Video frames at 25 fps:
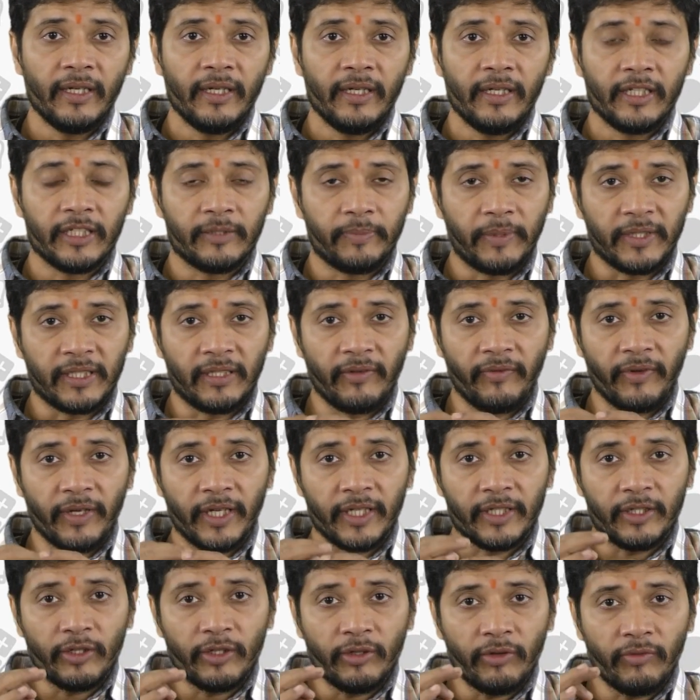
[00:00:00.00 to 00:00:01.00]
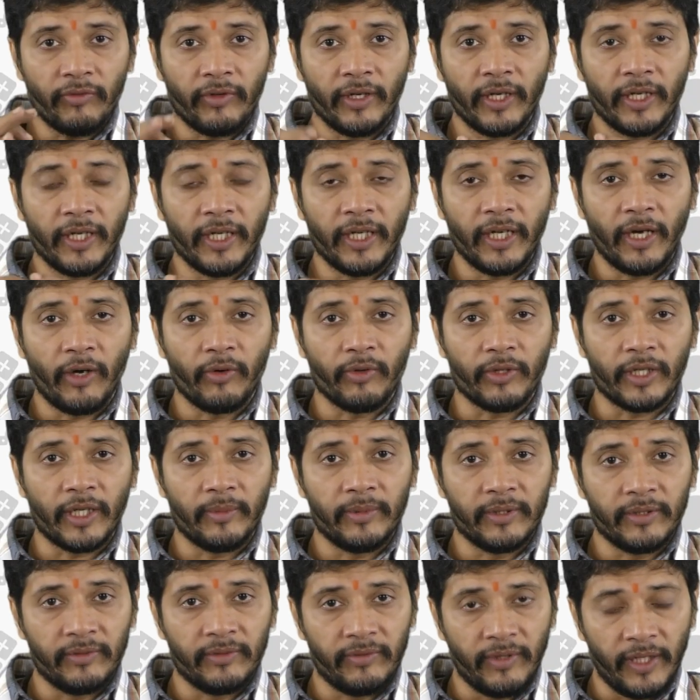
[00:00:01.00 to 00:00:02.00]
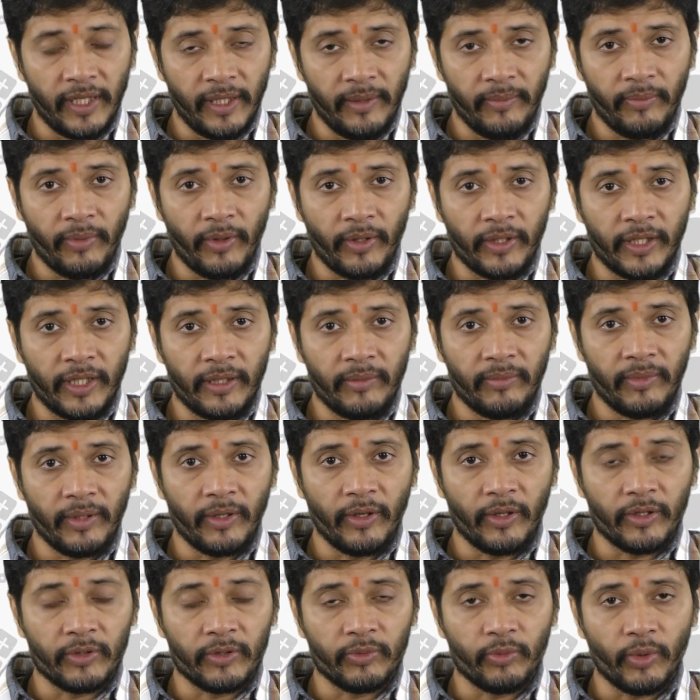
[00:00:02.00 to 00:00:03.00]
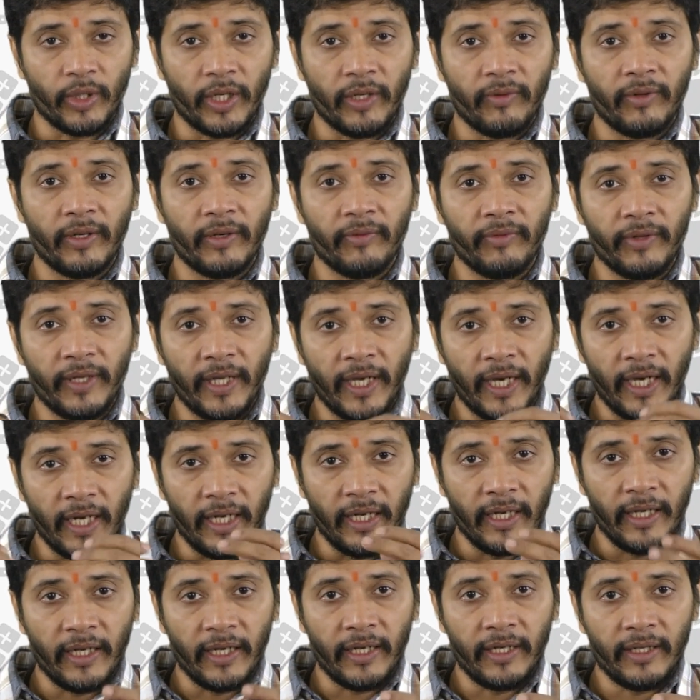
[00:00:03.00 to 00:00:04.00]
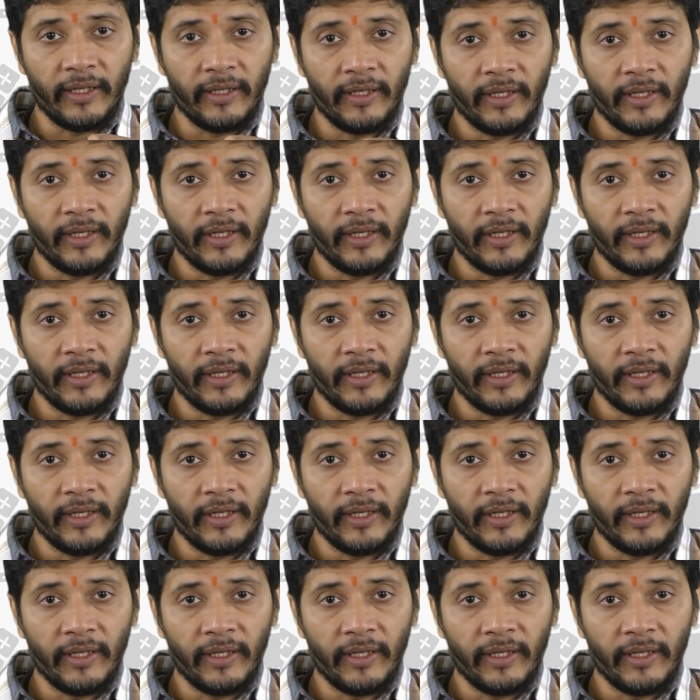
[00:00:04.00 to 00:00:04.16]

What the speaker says: specification of learning outcome is very important, because whatever we are learn,